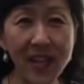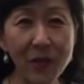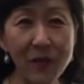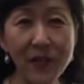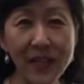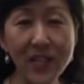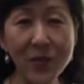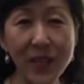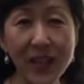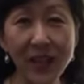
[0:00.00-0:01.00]
we're faced
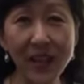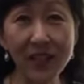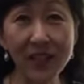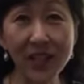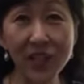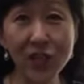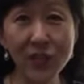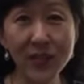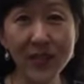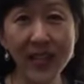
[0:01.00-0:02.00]
with a lot of
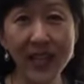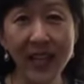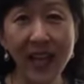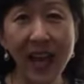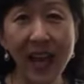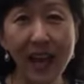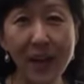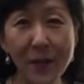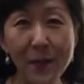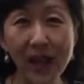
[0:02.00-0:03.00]
issues
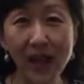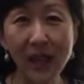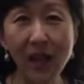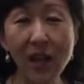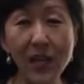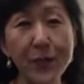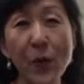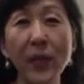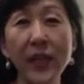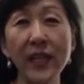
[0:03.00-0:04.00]
that can cause
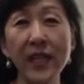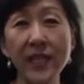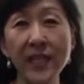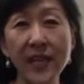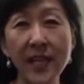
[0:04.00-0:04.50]
brokenness